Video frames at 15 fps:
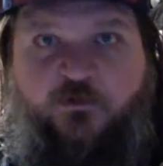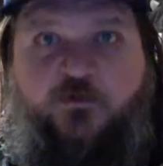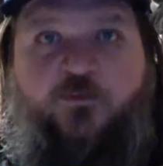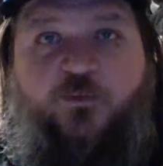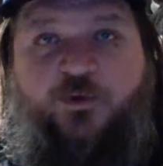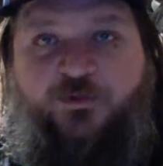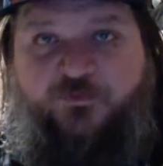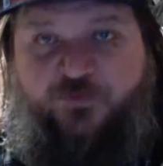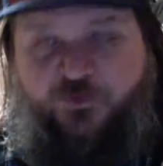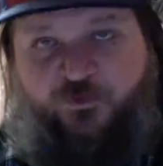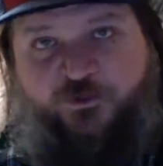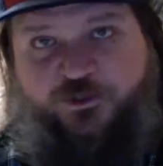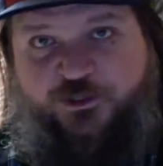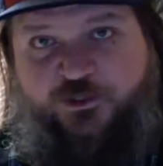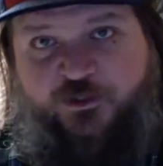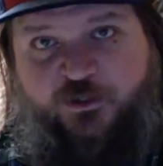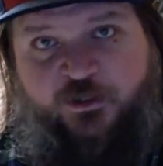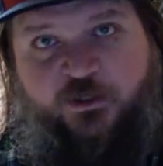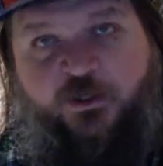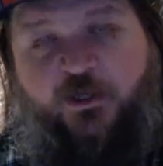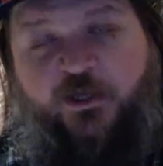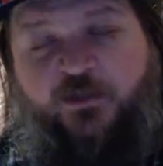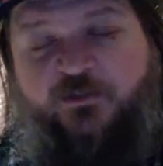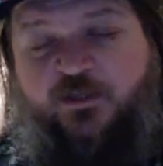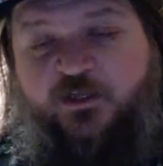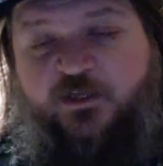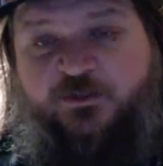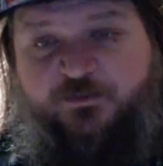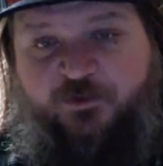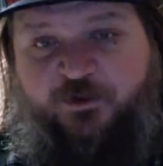with Vooch, as I
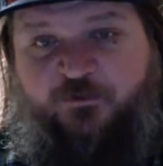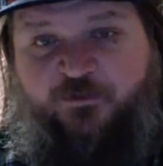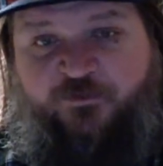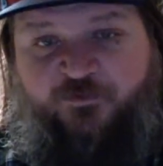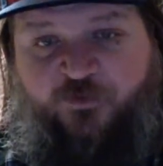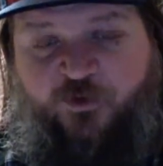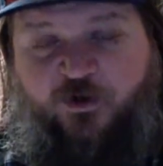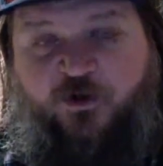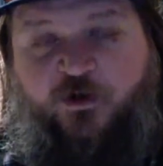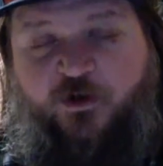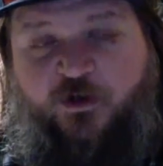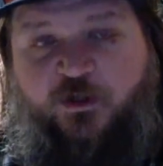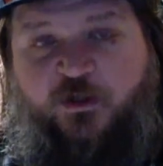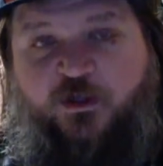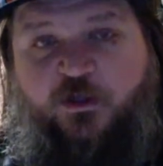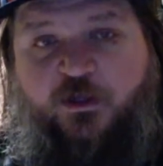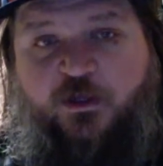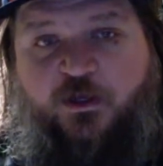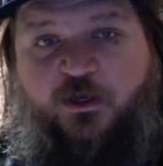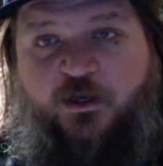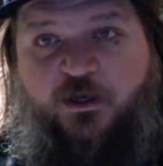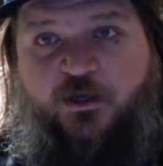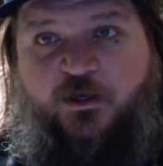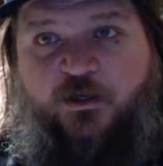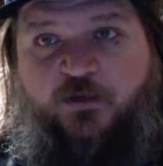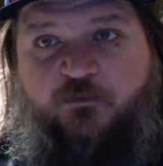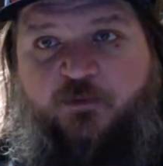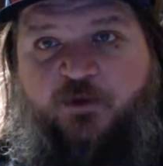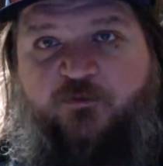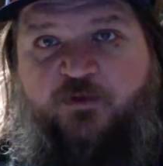explained before
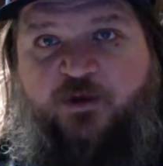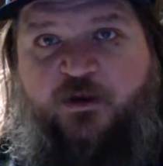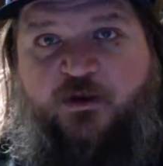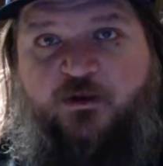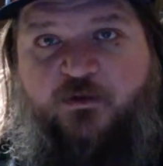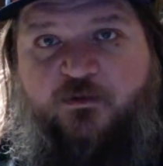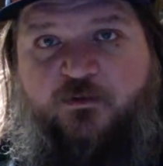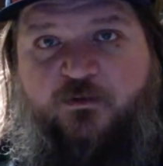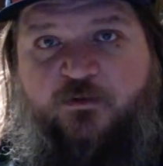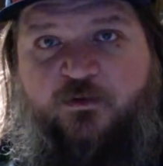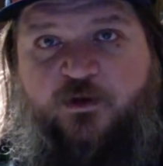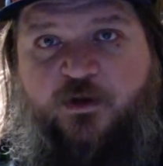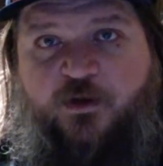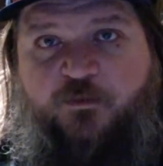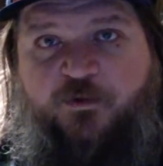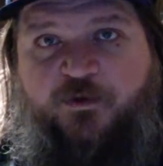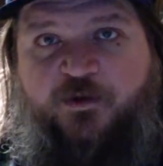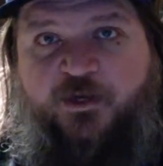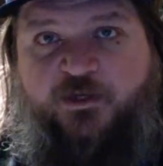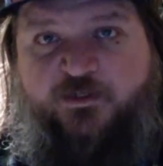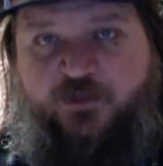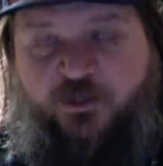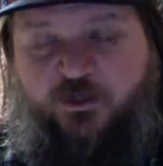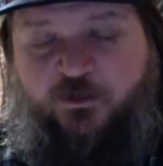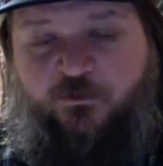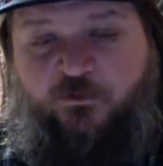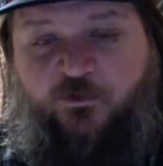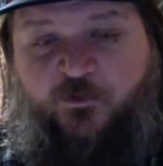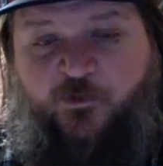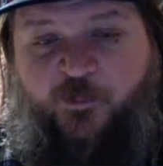in my video a couple of days
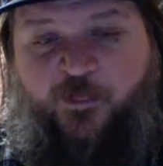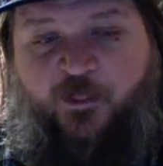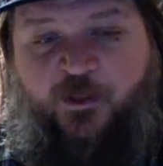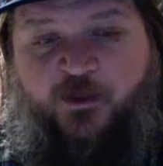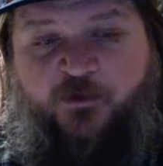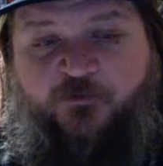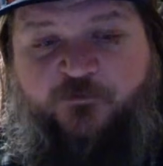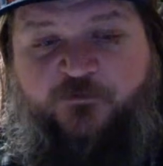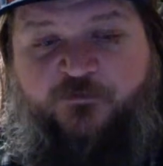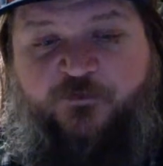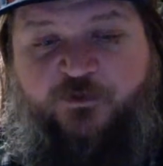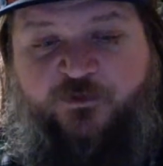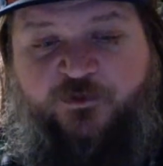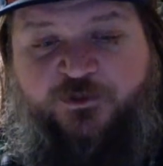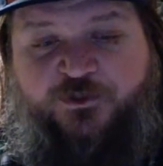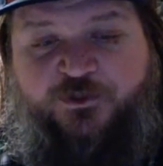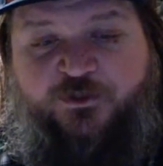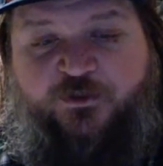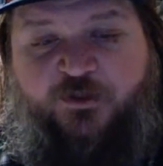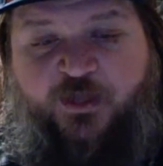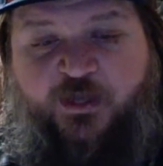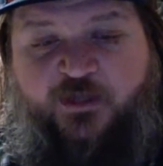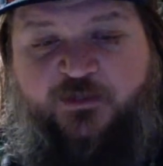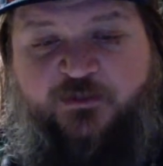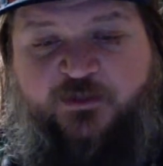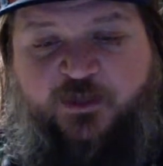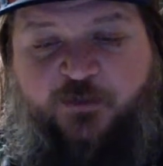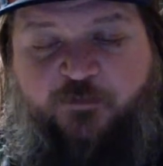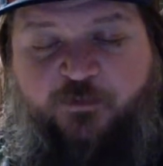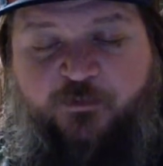ago, Vooch lines
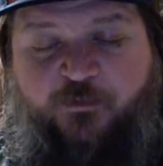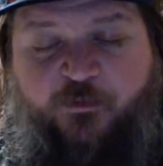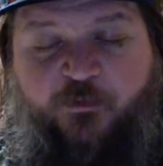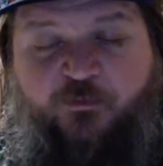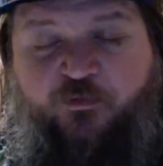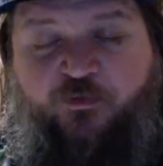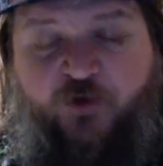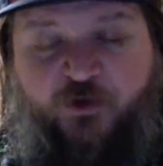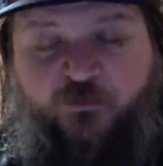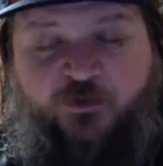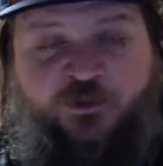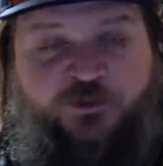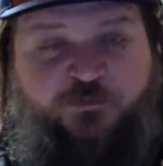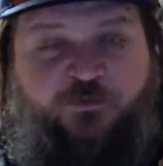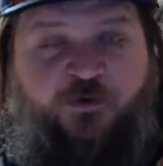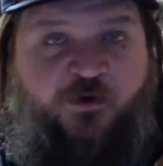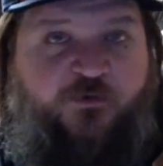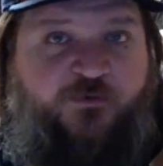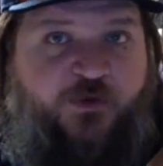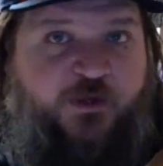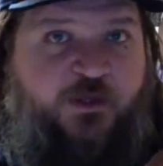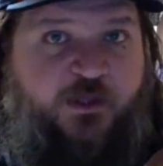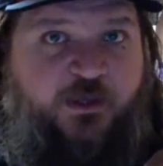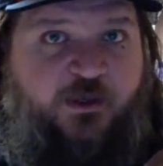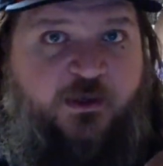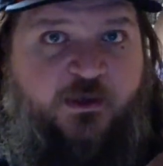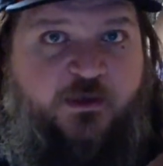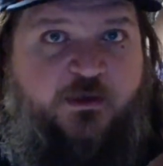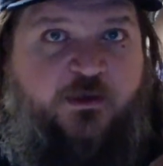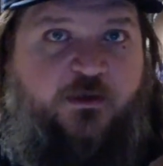up pretty much perfectly
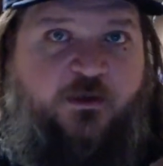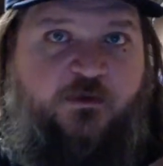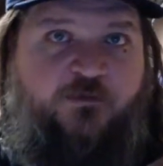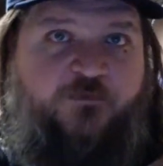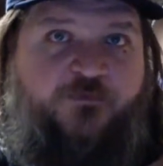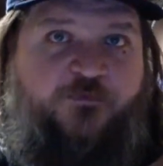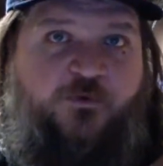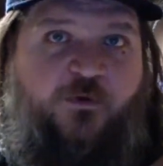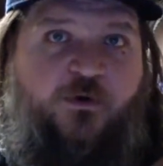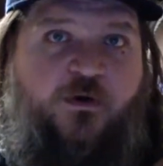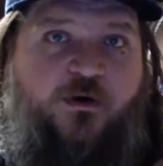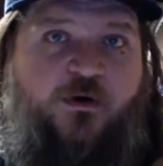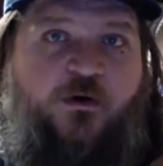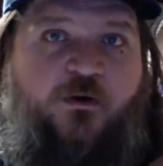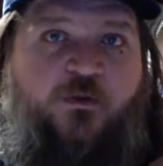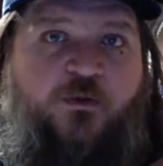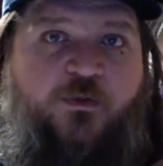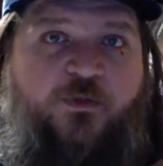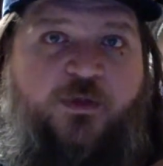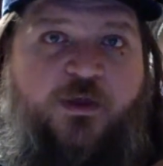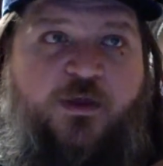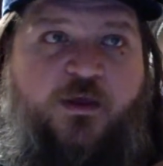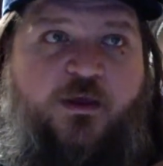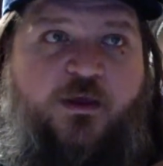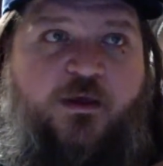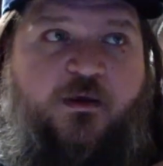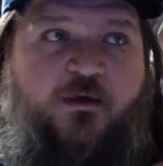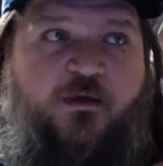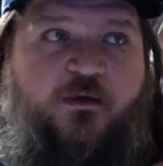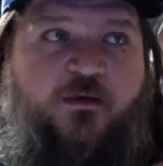for
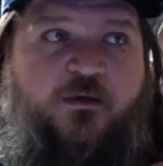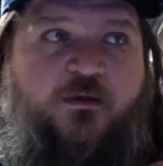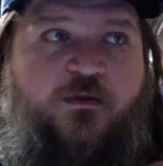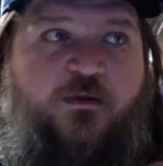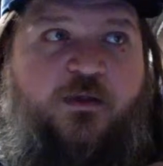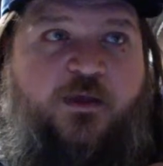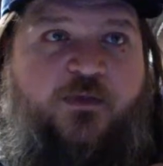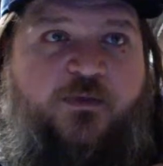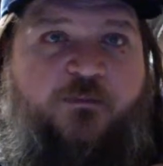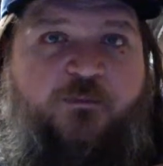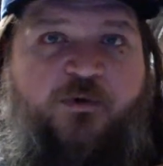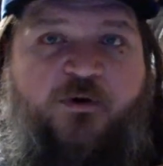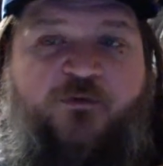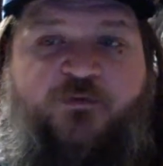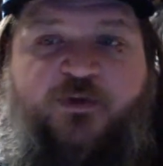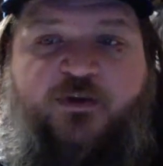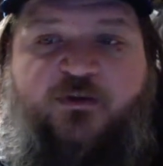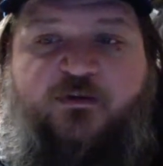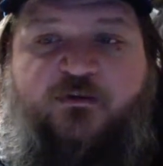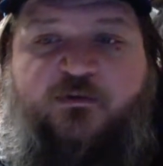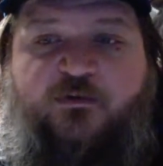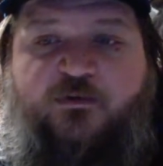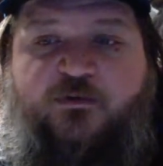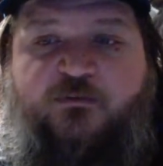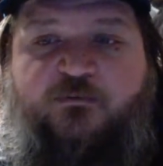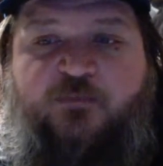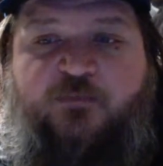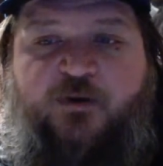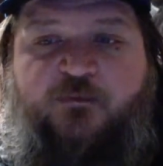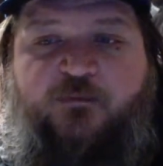the perfect
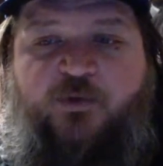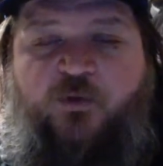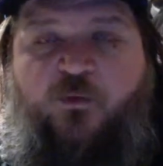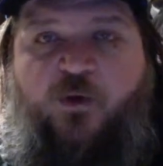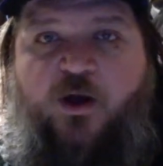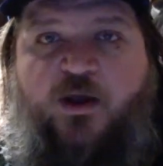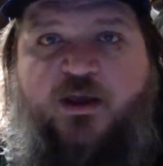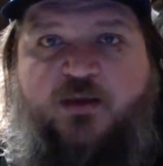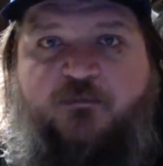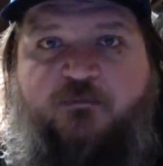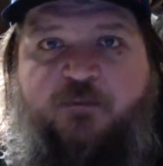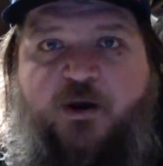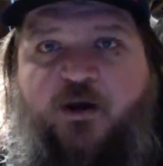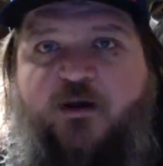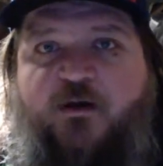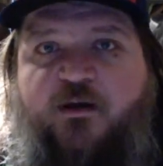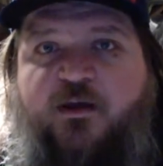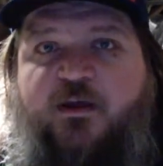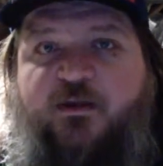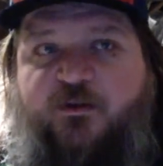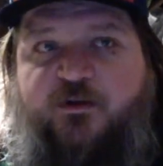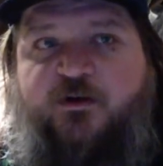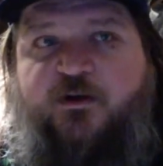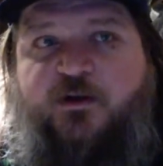Milwaukee Buck killer.